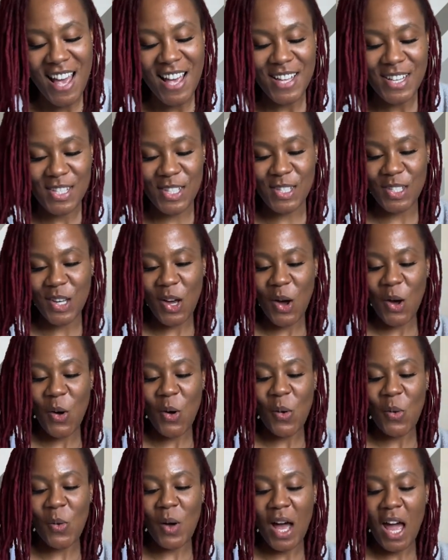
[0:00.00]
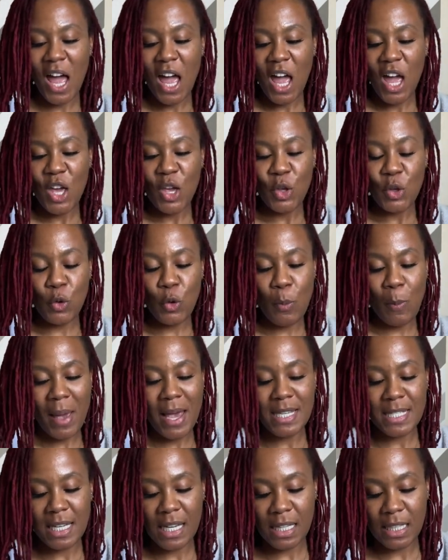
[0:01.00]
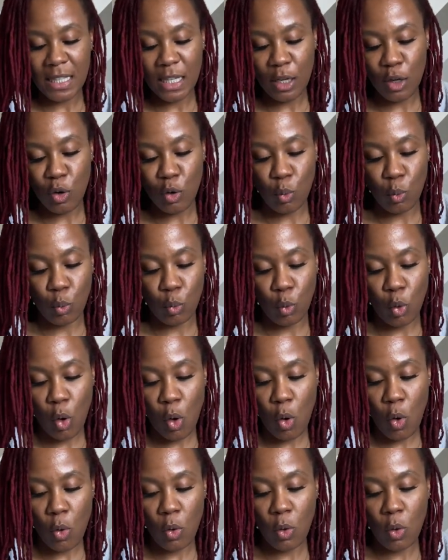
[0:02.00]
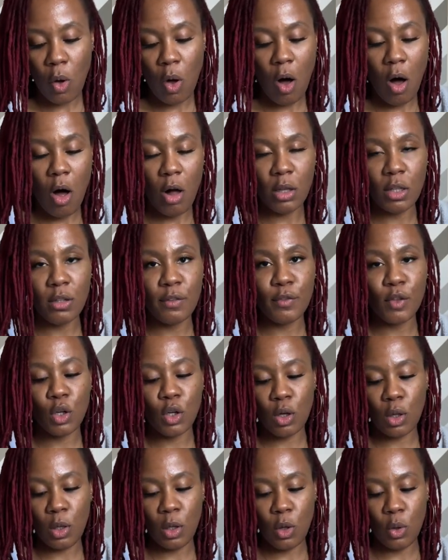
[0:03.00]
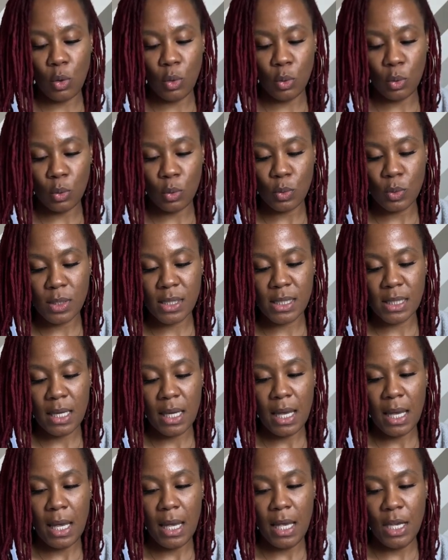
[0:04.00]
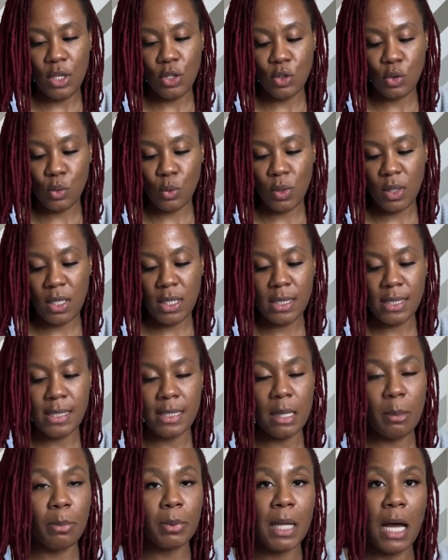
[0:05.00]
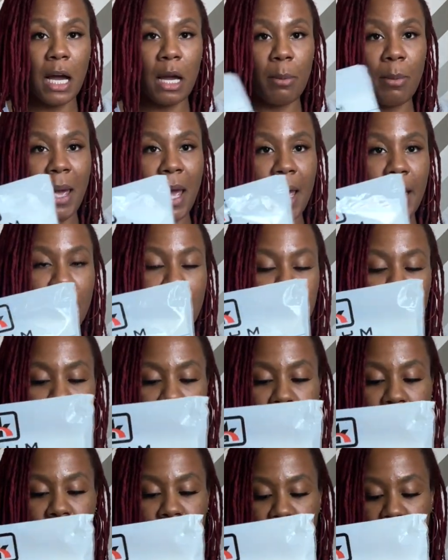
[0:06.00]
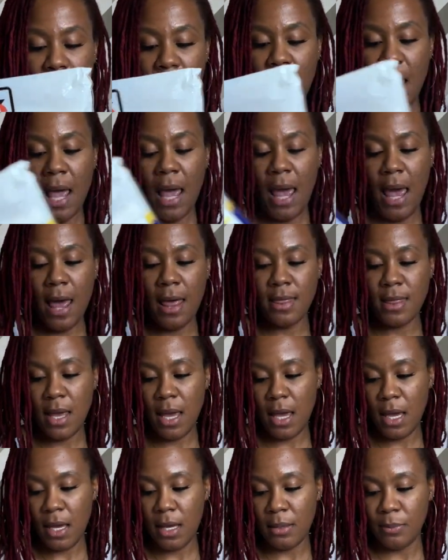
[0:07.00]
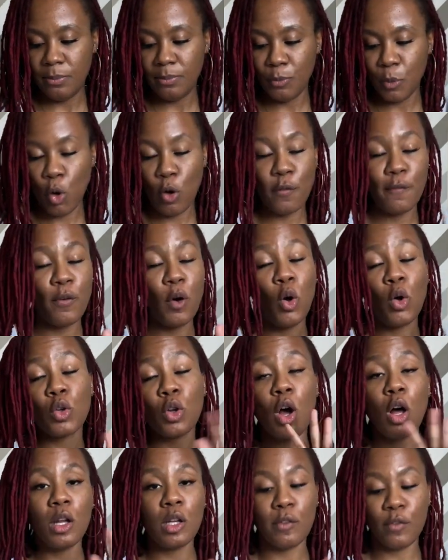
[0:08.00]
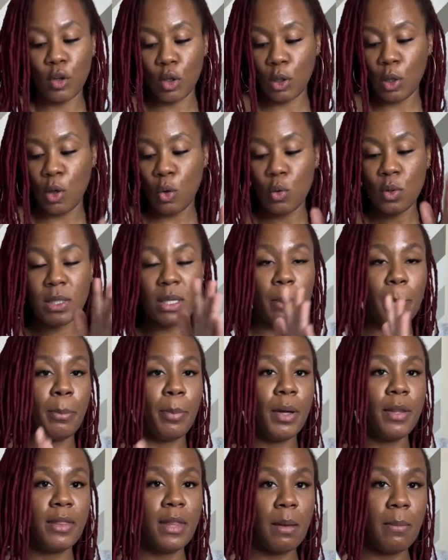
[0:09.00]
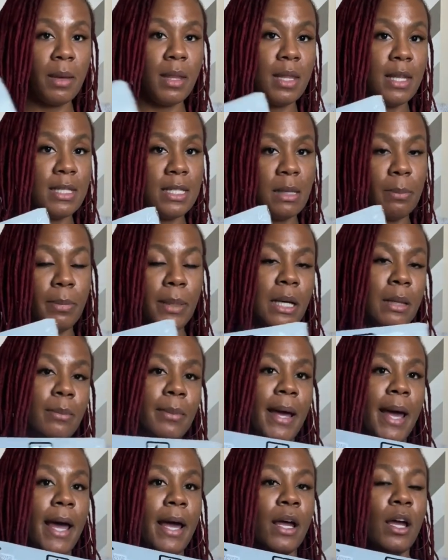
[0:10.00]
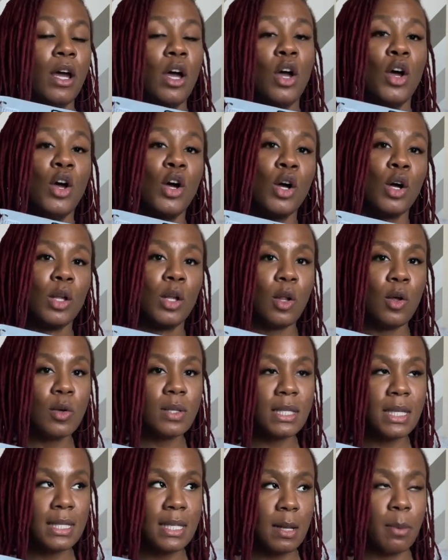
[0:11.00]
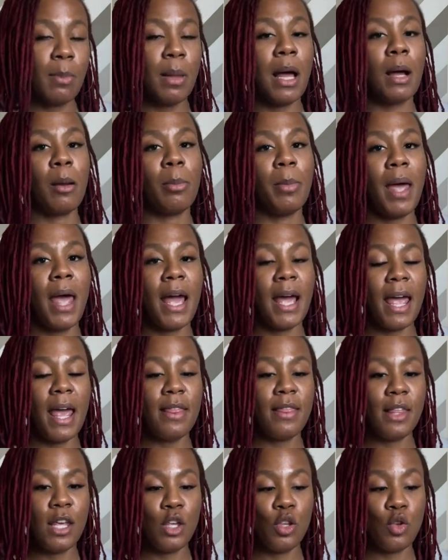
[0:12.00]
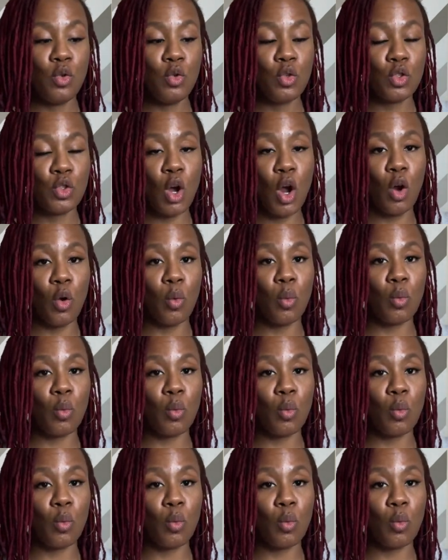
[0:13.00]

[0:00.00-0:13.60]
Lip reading: So you basically roll all of your clothes into these Ziploc baggies, and then, or fold all of your clothes and put them in the Ziploc bag, close the Ziploc bag, and then you start